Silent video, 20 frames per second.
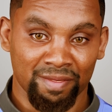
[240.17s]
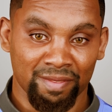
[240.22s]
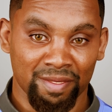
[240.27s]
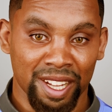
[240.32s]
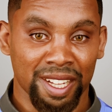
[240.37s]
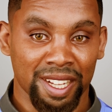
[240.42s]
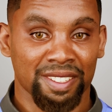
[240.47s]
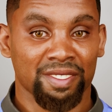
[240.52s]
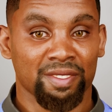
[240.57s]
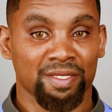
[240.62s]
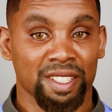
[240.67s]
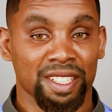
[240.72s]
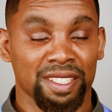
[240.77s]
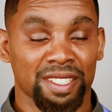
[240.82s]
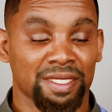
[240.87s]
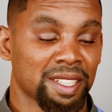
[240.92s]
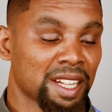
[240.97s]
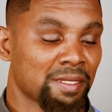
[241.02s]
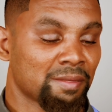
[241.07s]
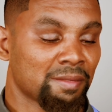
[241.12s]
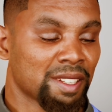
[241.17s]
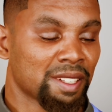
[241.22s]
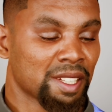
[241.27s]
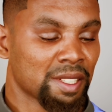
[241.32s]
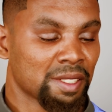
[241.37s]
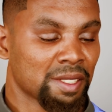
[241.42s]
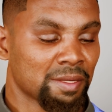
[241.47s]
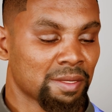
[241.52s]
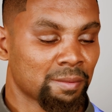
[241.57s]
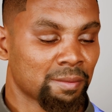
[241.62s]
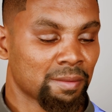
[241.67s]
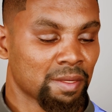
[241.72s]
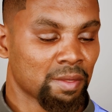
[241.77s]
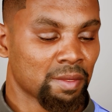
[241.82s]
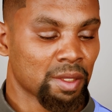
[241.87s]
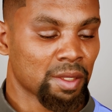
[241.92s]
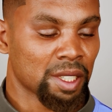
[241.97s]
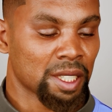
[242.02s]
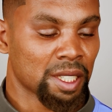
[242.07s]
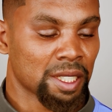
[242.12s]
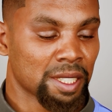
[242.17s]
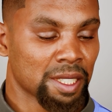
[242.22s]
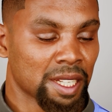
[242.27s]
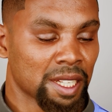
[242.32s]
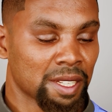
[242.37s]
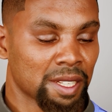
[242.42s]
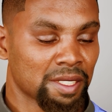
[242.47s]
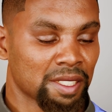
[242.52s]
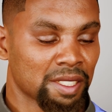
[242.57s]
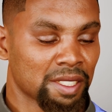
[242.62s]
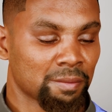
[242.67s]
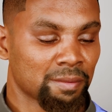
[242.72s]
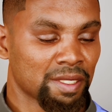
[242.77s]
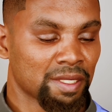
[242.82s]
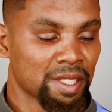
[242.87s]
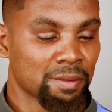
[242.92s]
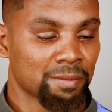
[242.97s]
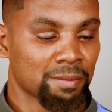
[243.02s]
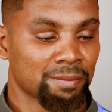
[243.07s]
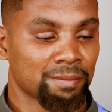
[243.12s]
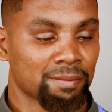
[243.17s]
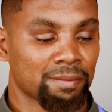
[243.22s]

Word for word: right? So this is Live Link. Go ahead and accept